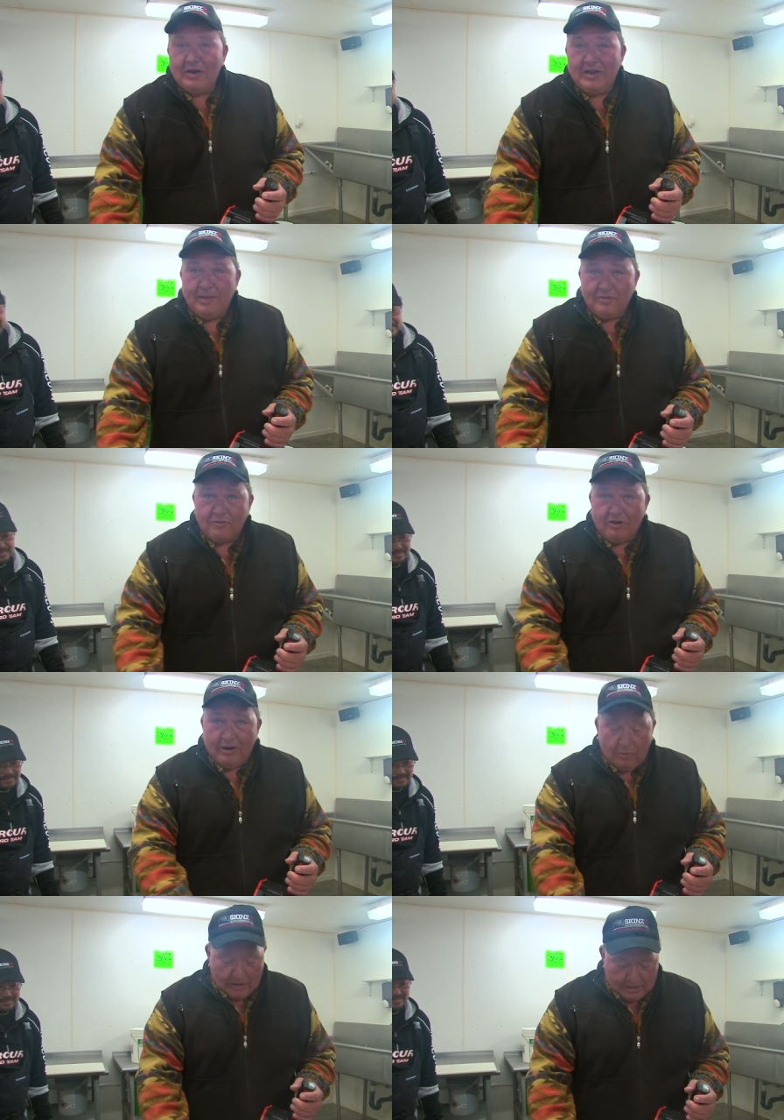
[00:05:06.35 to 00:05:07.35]

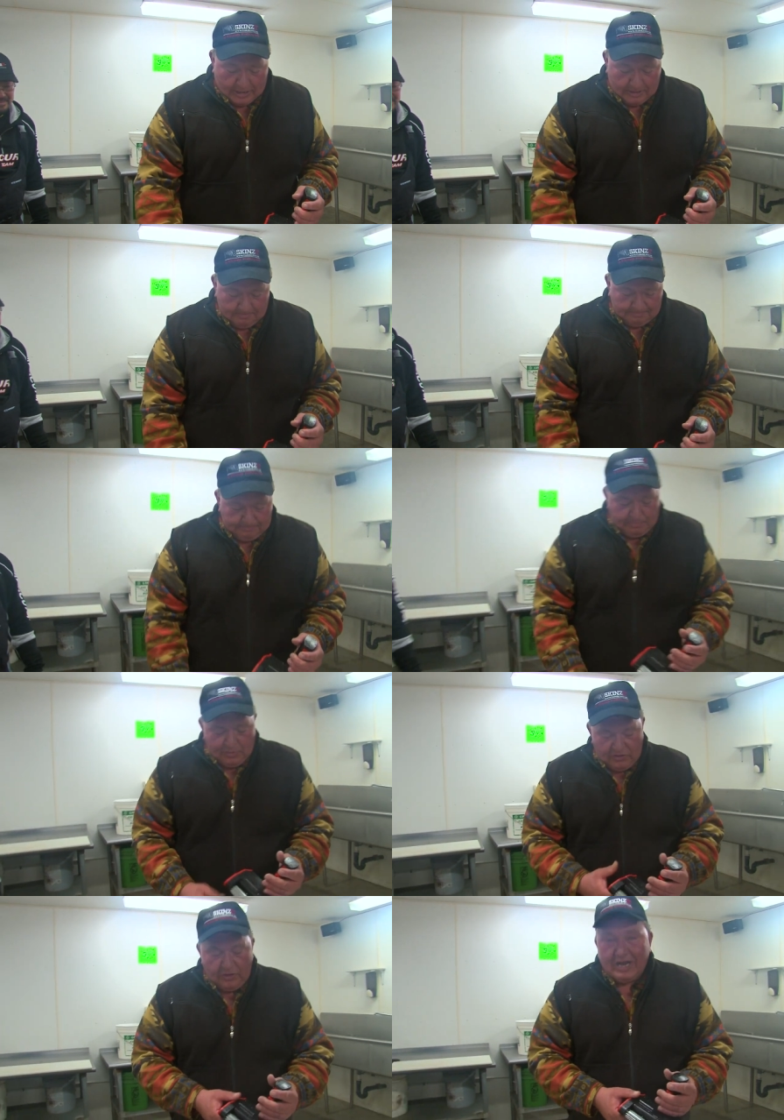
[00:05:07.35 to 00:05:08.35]
demonstrate one here.
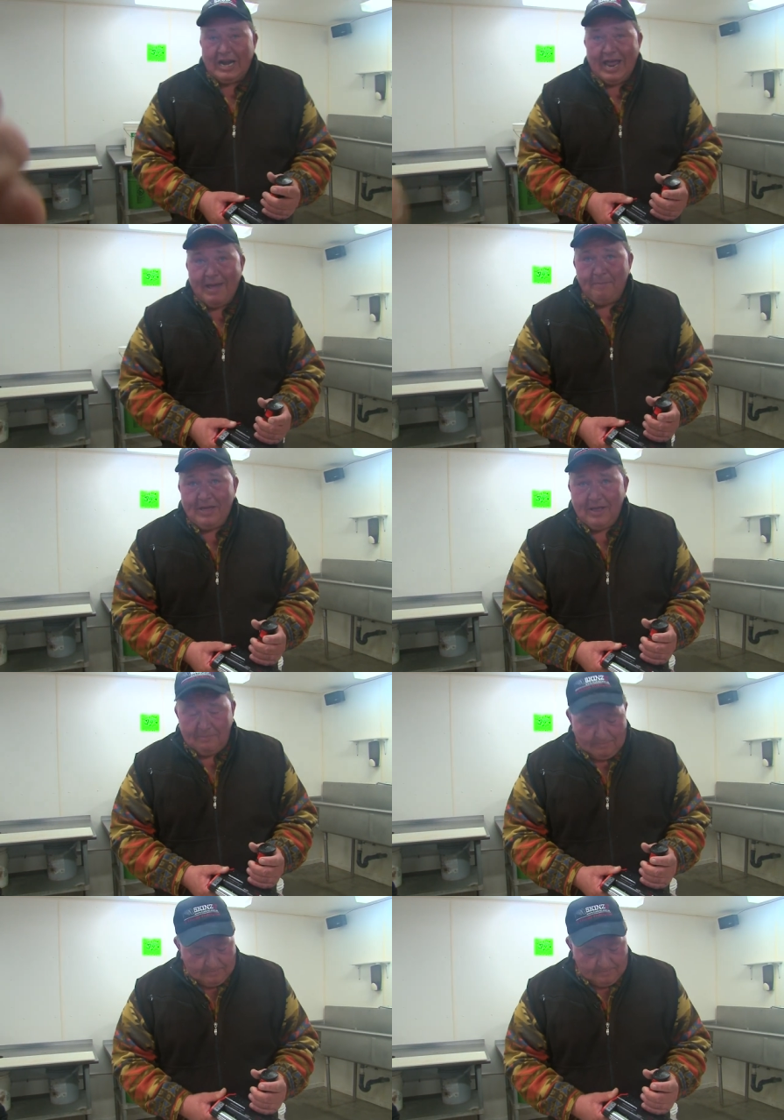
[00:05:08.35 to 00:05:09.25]
So you clamp it,